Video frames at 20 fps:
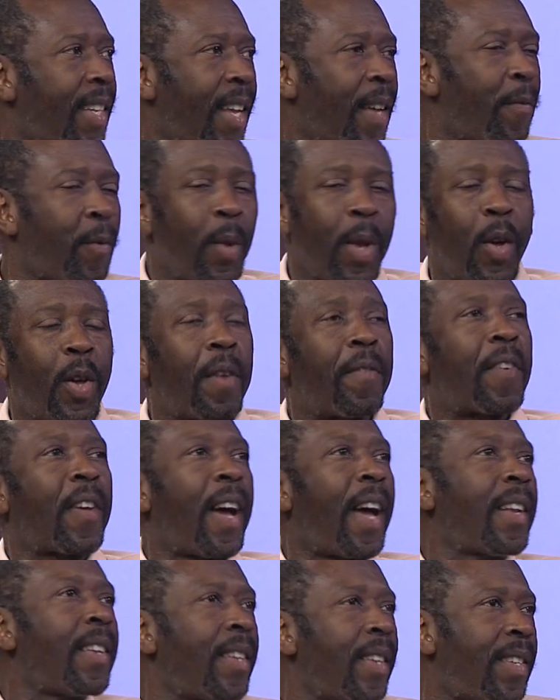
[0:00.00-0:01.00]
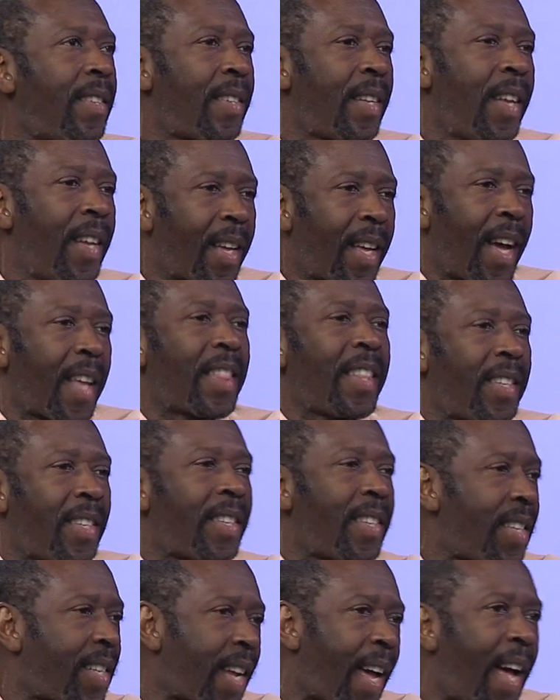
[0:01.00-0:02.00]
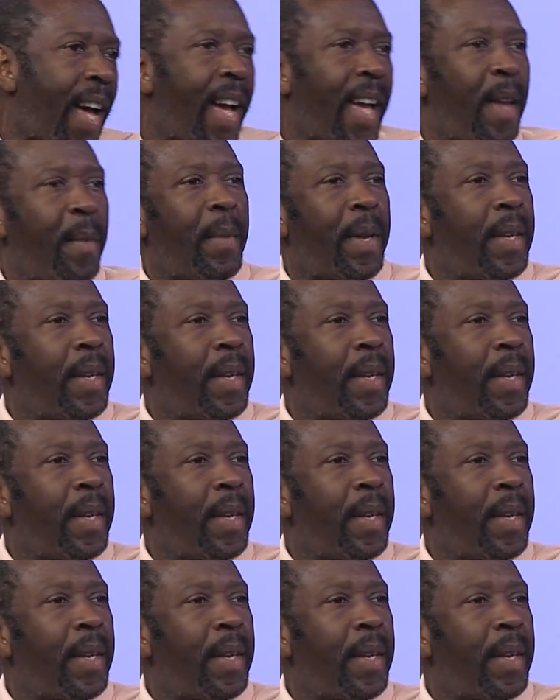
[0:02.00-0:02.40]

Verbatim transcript: if we could have caught this, caught this in time.